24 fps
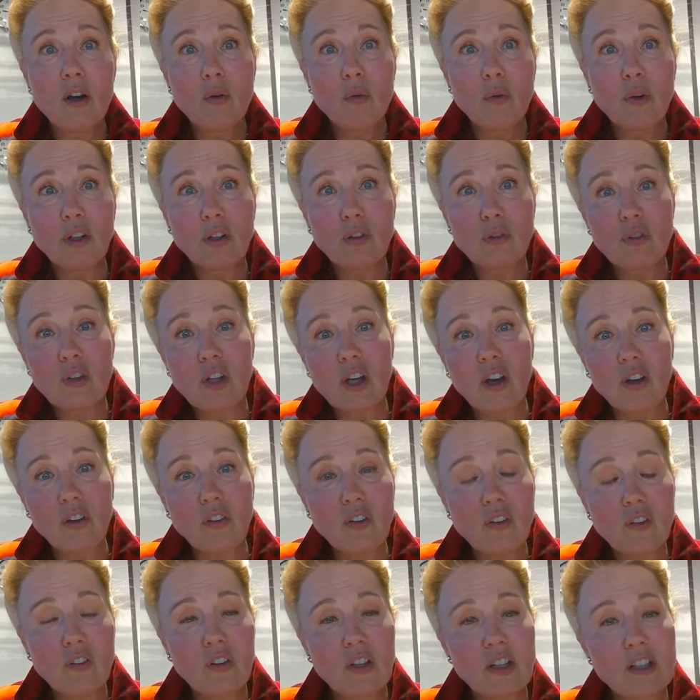One of the
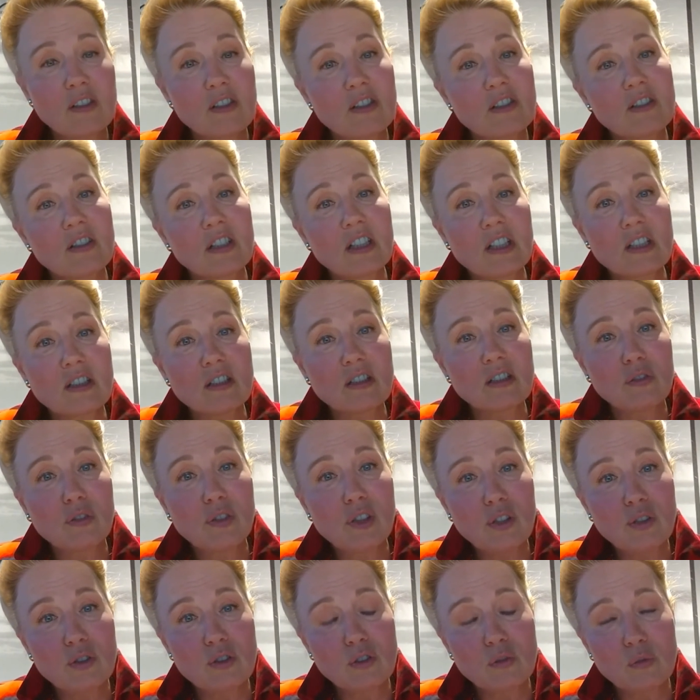other things is ease of
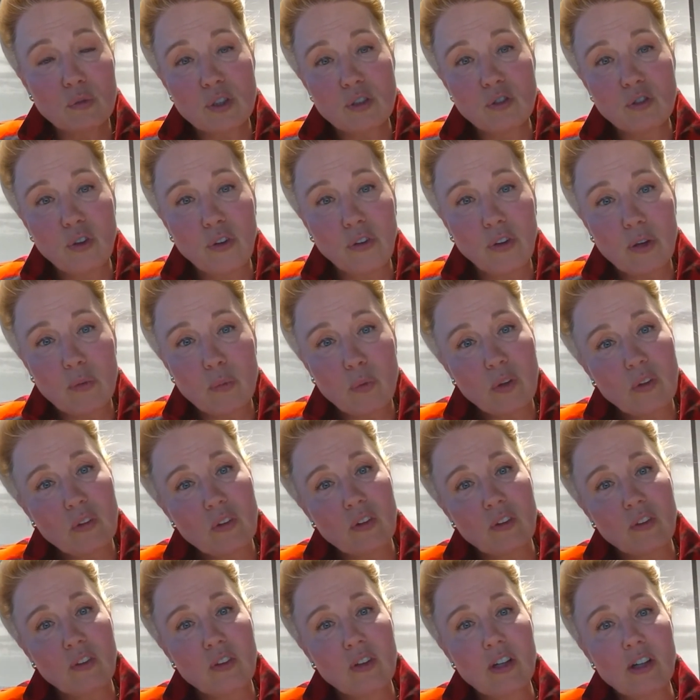use. We saw that with
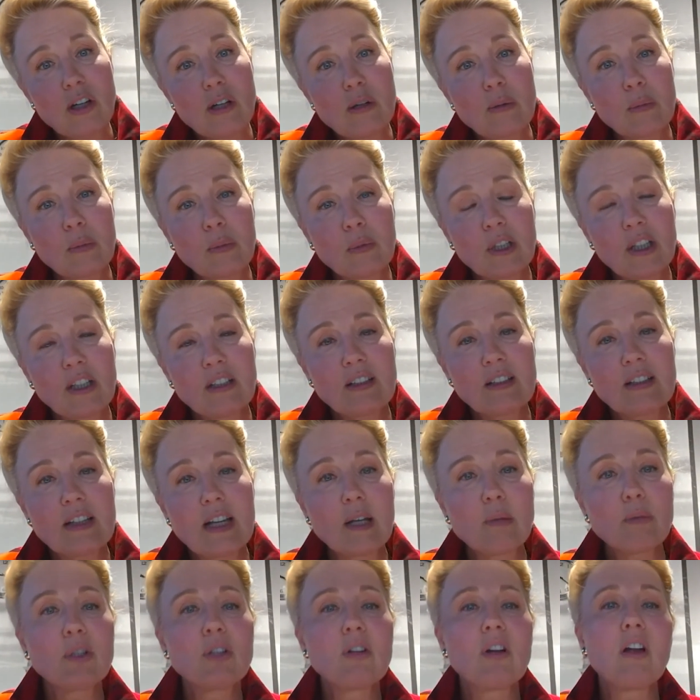Ethereum. It
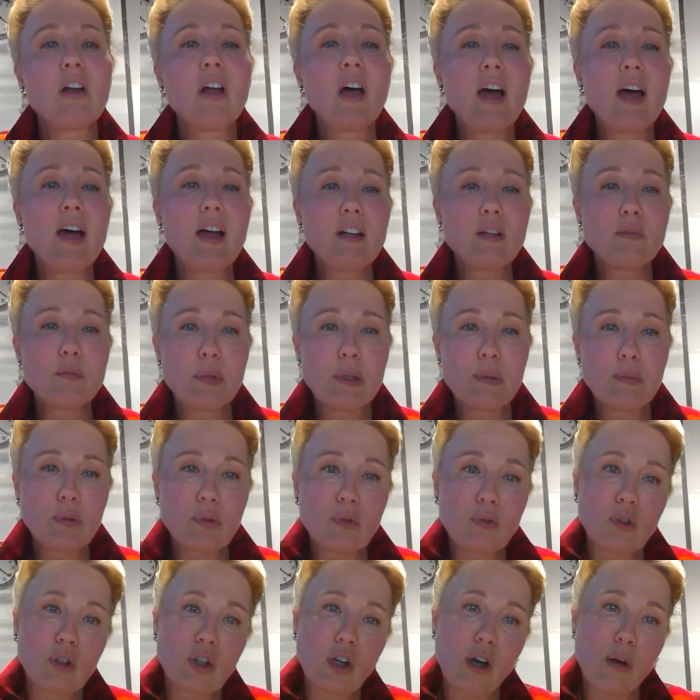enabled a lot of
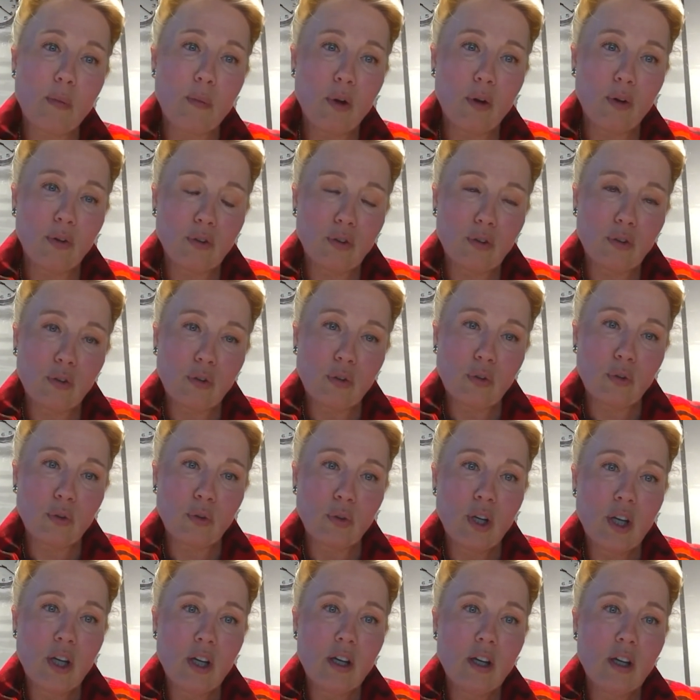people to come
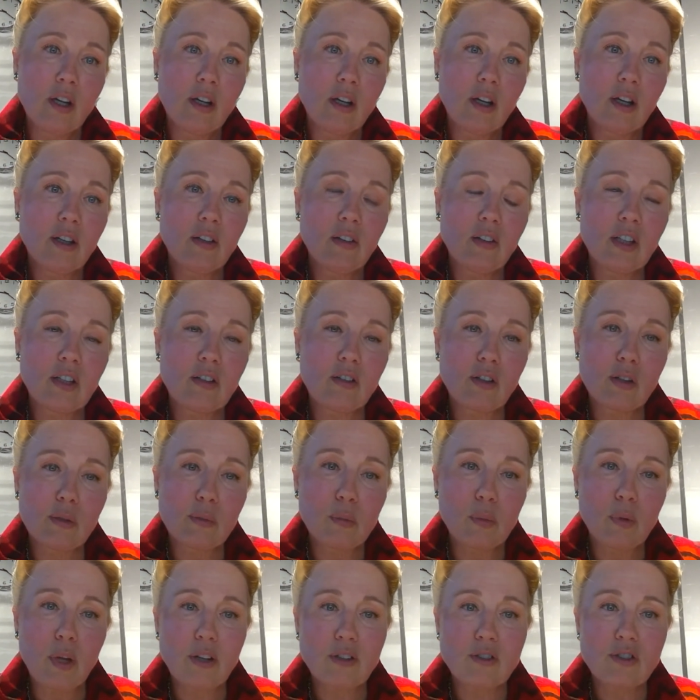onto the
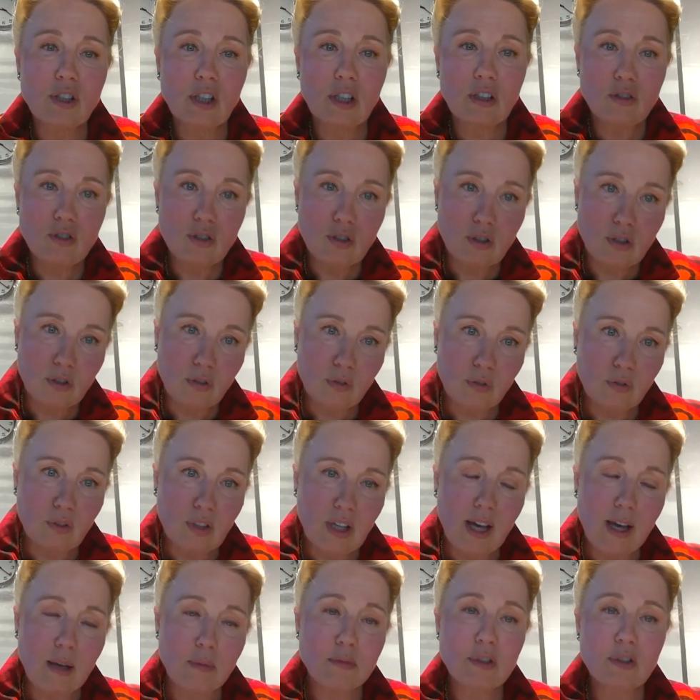Ethereum blockchain to do
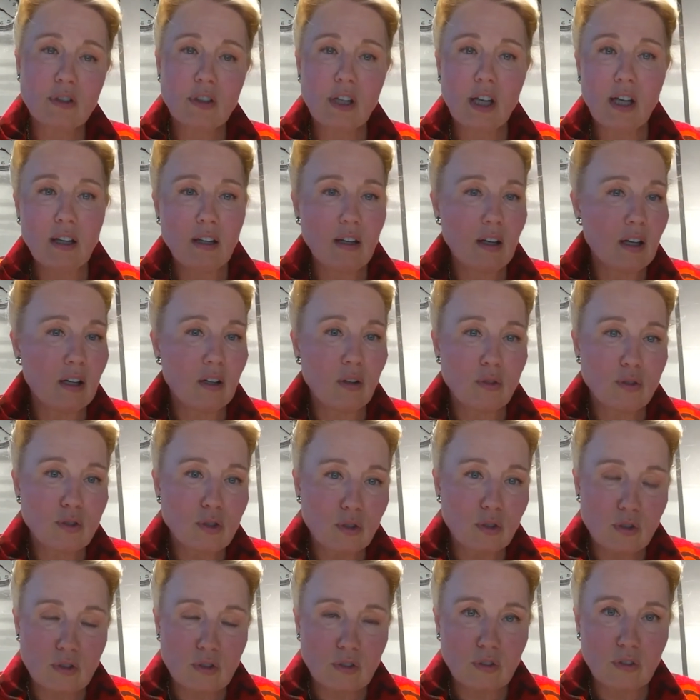dApps and all
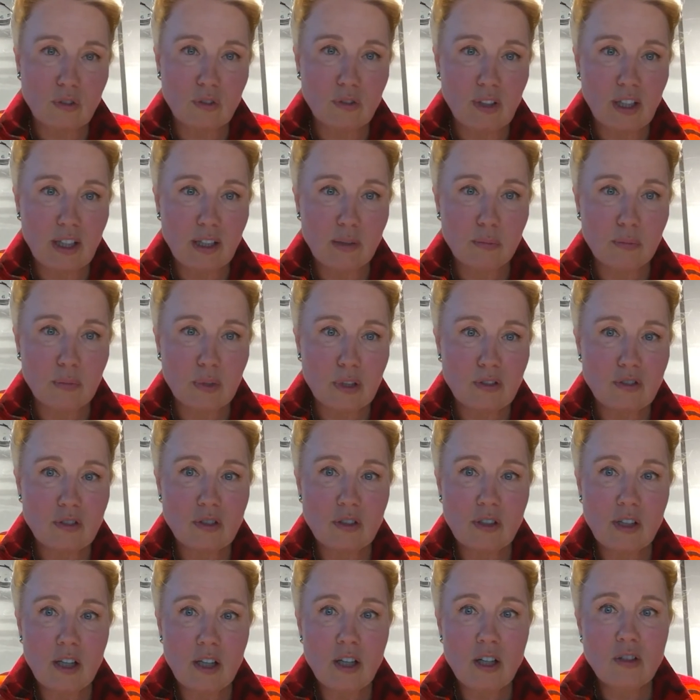sorts of developments.
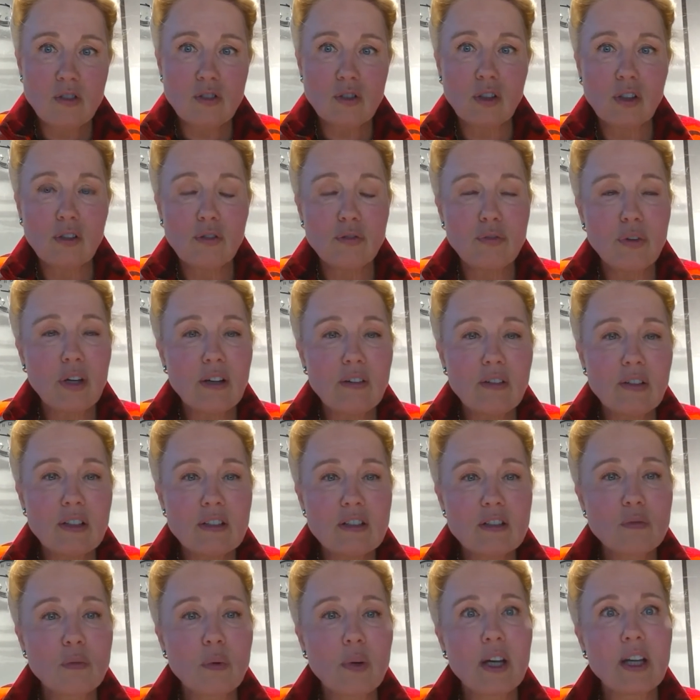So there are
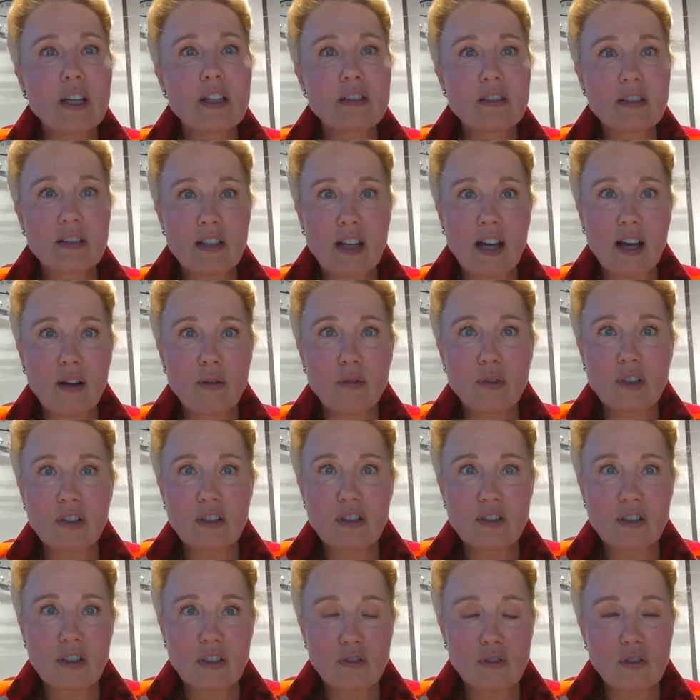various ways in how a
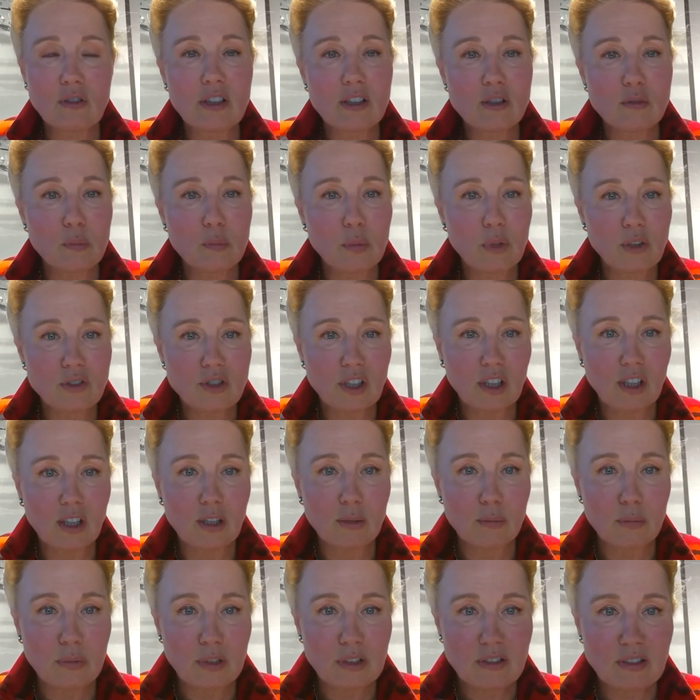decentralized blockchain
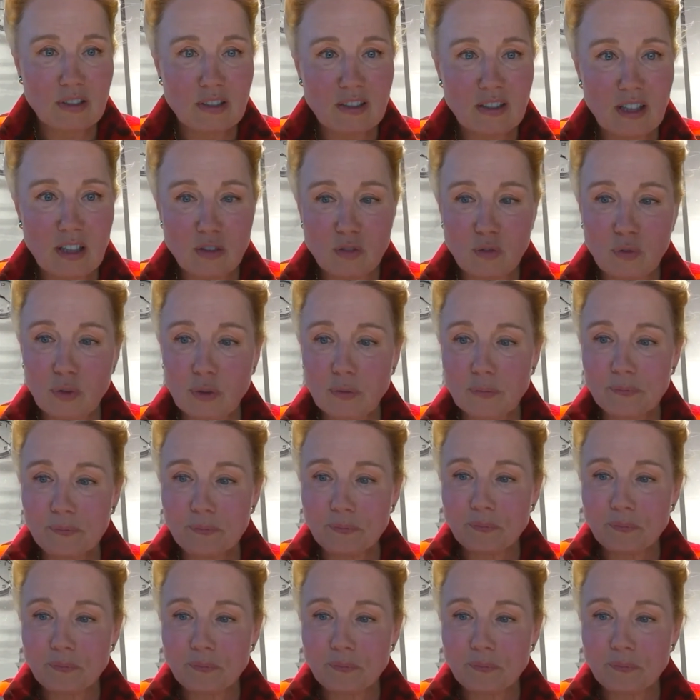can be successful.